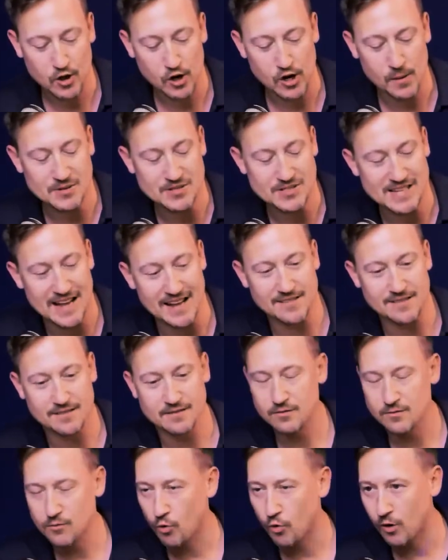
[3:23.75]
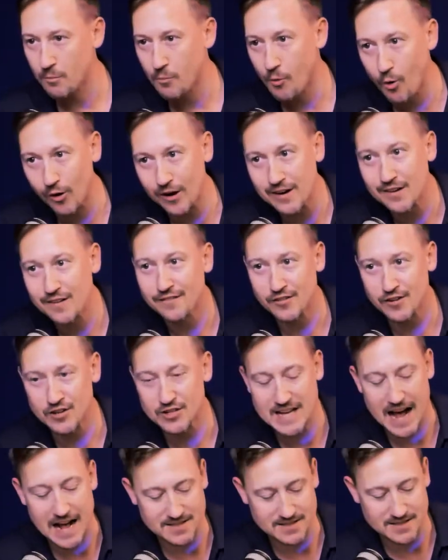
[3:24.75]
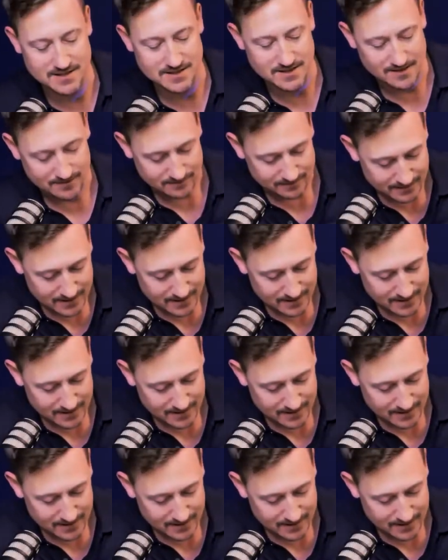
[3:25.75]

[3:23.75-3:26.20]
30% or more for taxes.